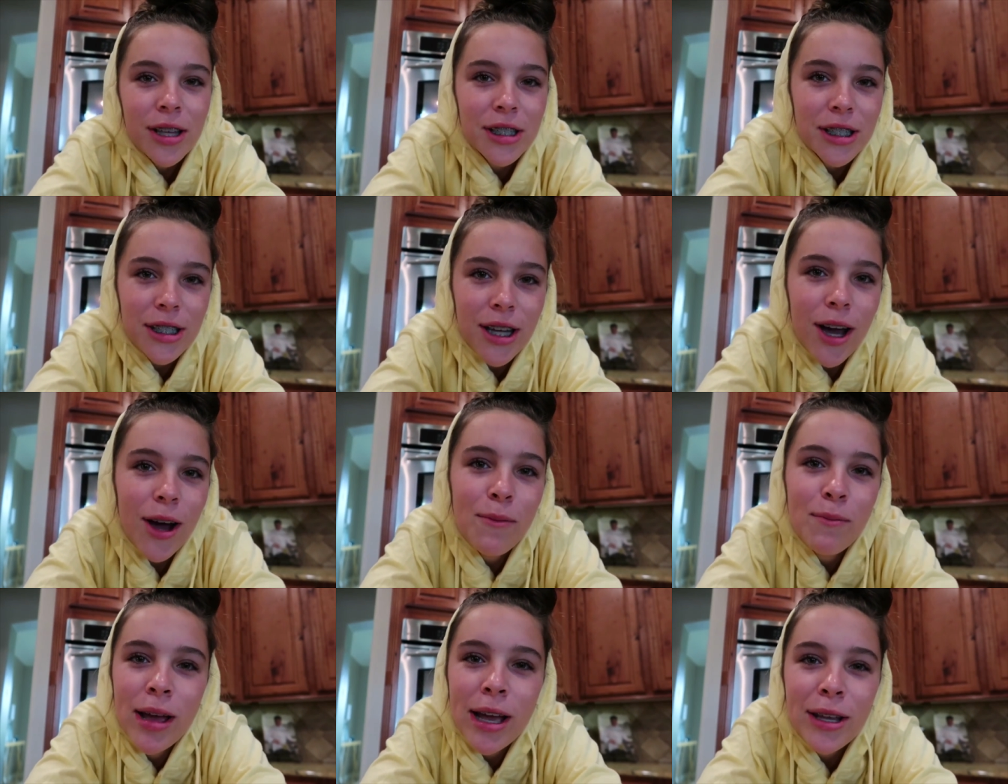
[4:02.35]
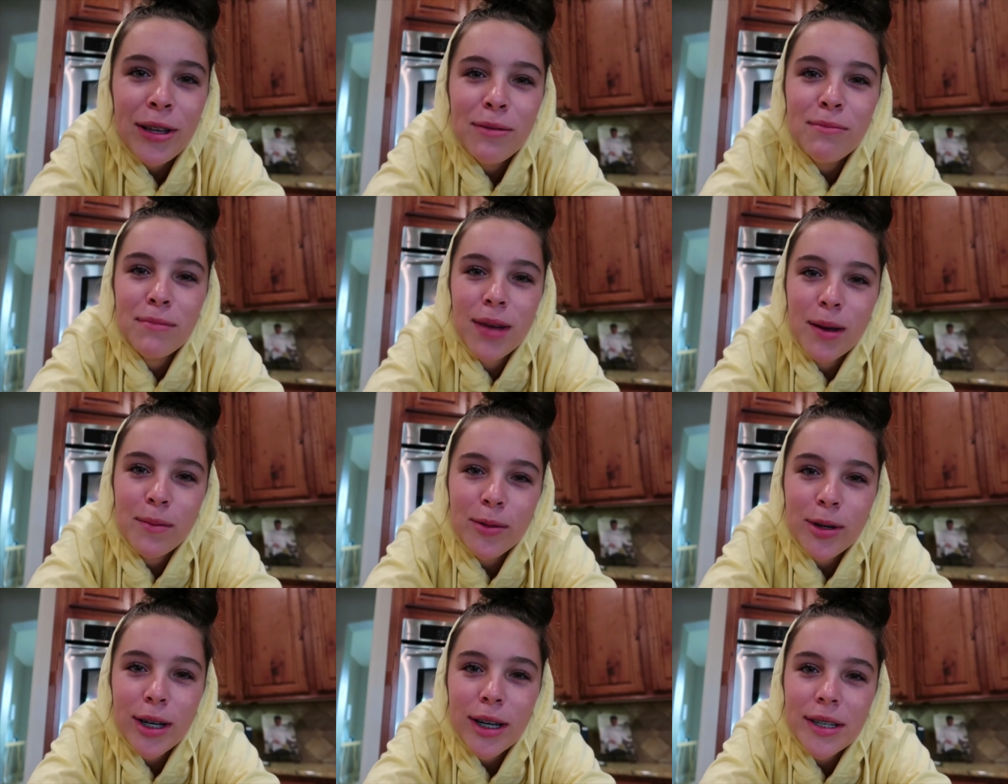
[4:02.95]
you know, make new
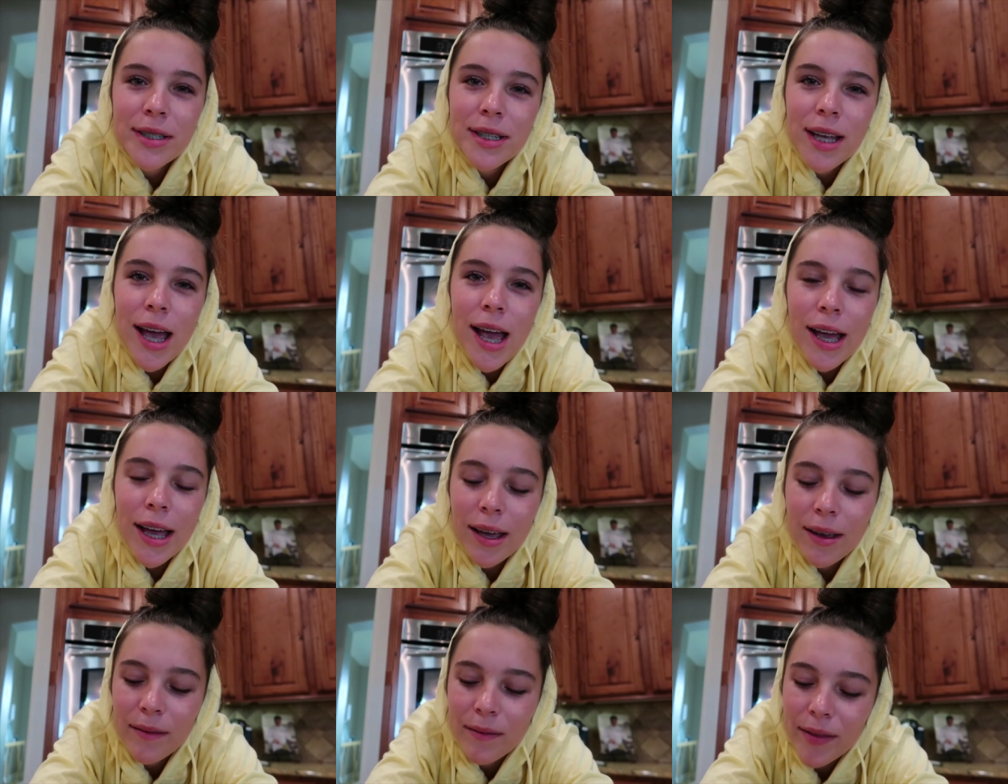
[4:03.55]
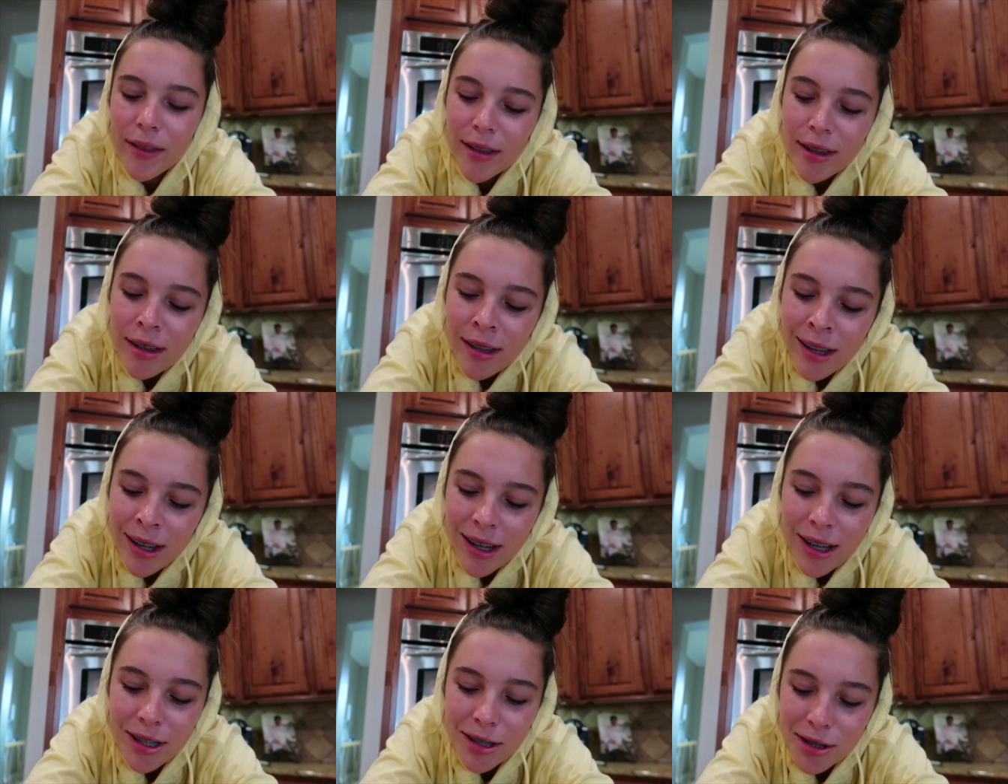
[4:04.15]
memories, like,
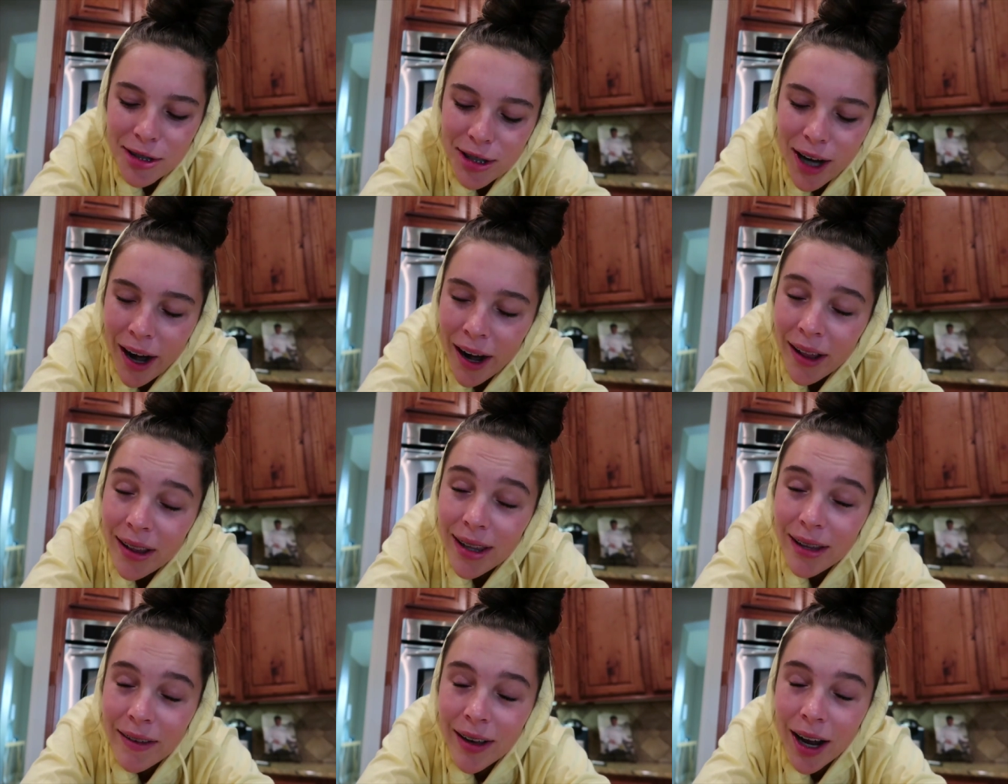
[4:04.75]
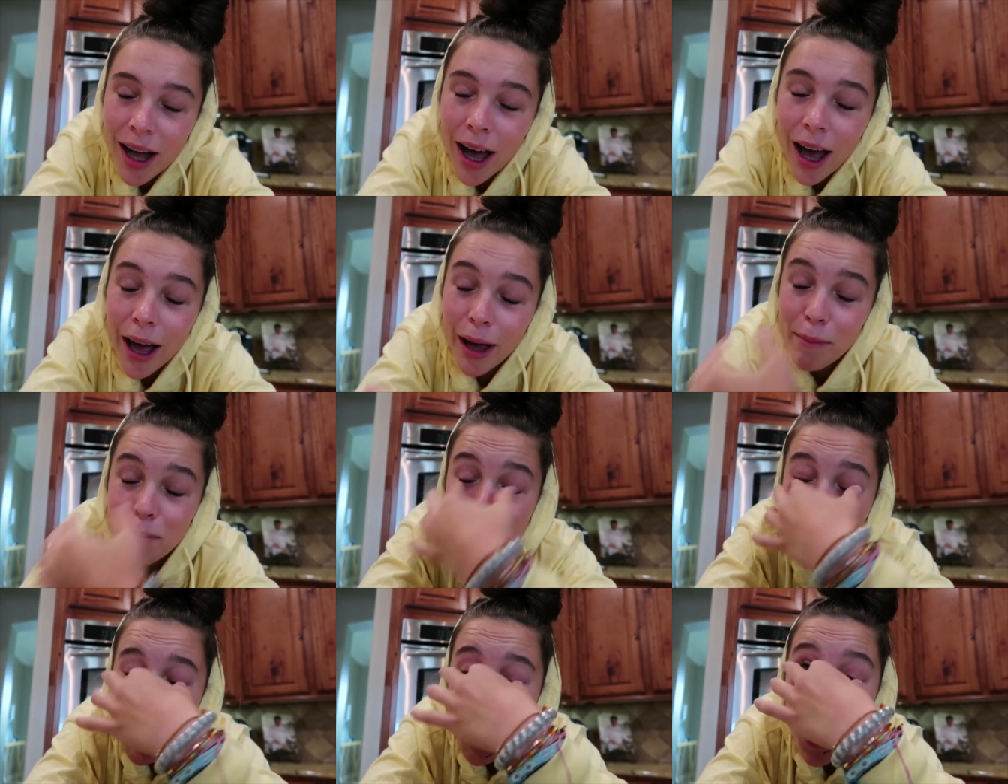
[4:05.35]
just gotta live it
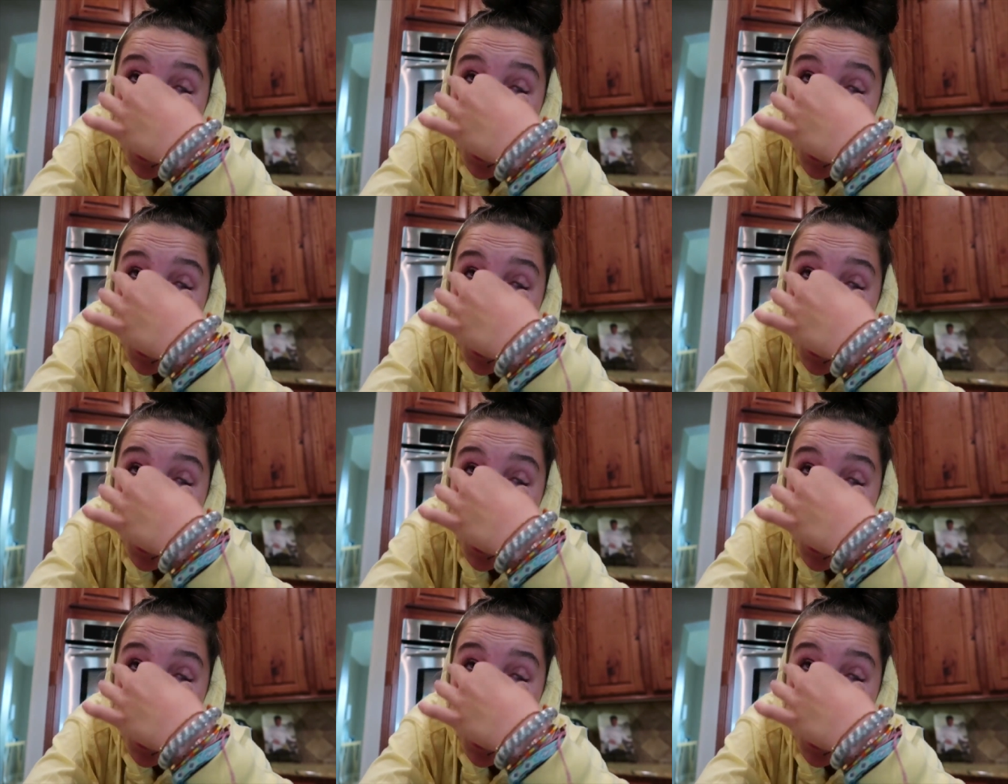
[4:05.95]
up.